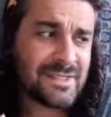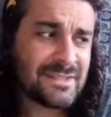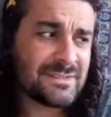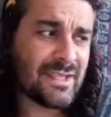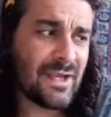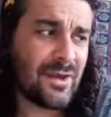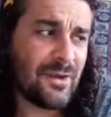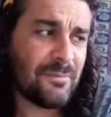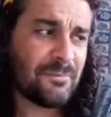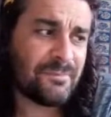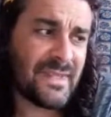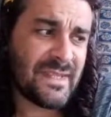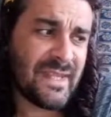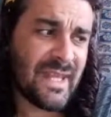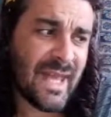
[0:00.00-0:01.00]
So
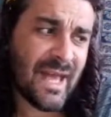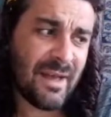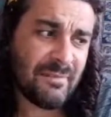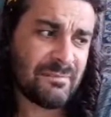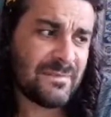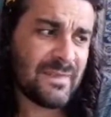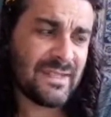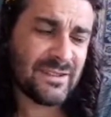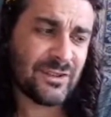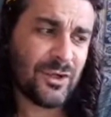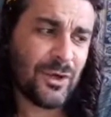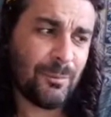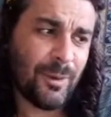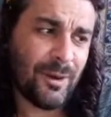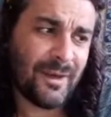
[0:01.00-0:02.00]
yeah, there's a
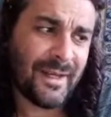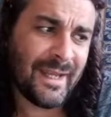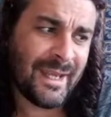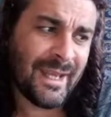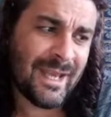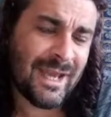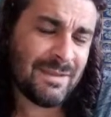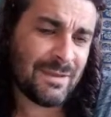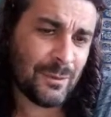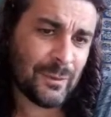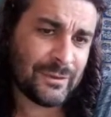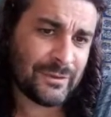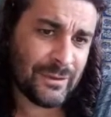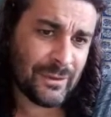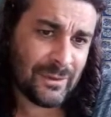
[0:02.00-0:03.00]
couple on here that
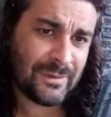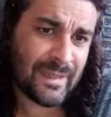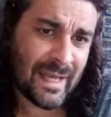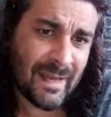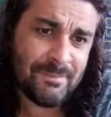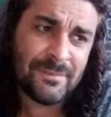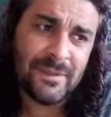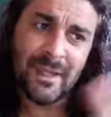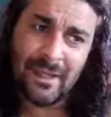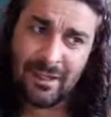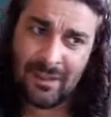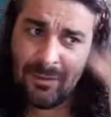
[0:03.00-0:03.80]
would do that.